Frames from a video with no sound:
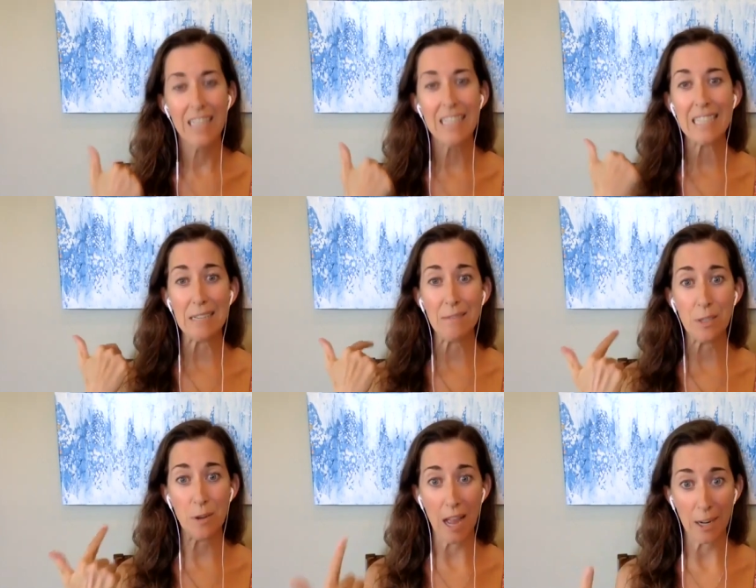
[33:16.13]
saves
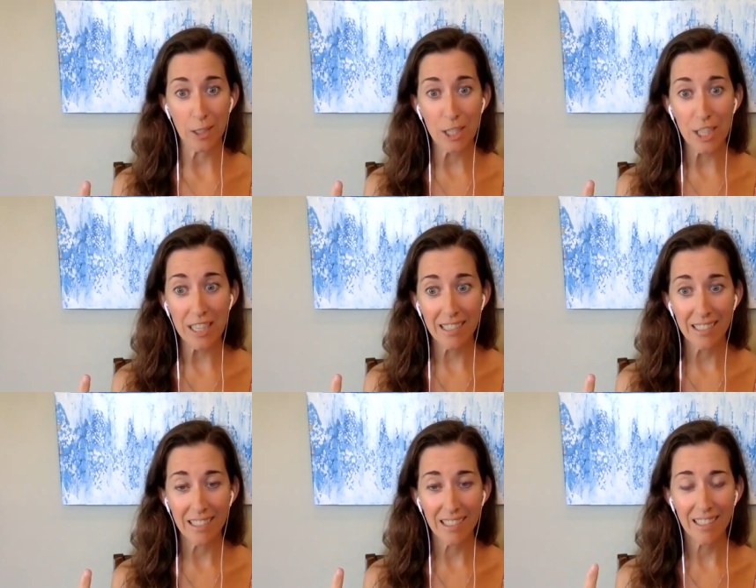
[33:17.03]
you energy,
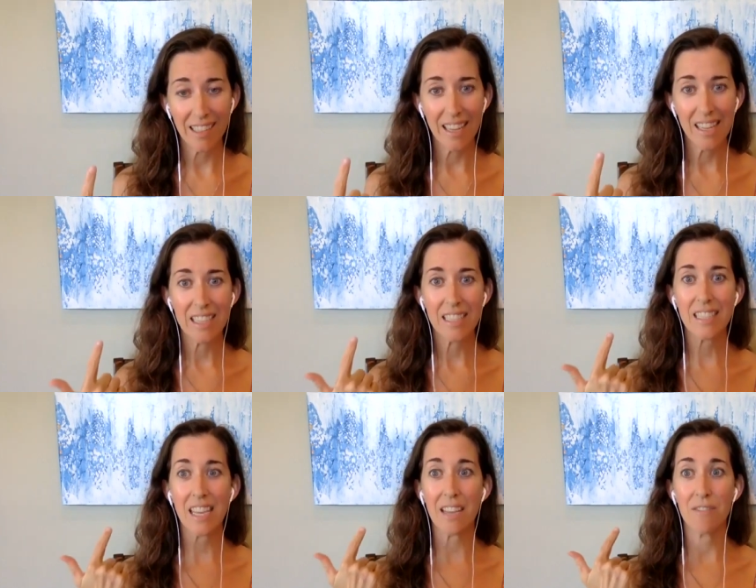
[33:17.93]

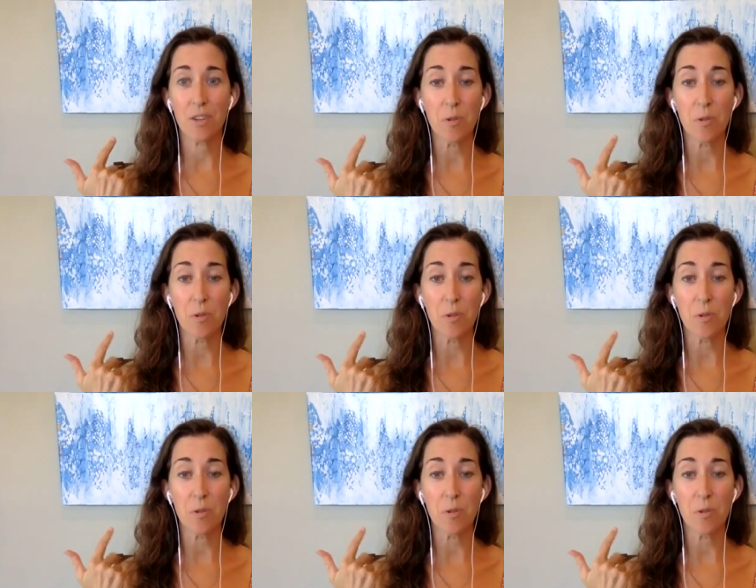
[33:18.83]
saves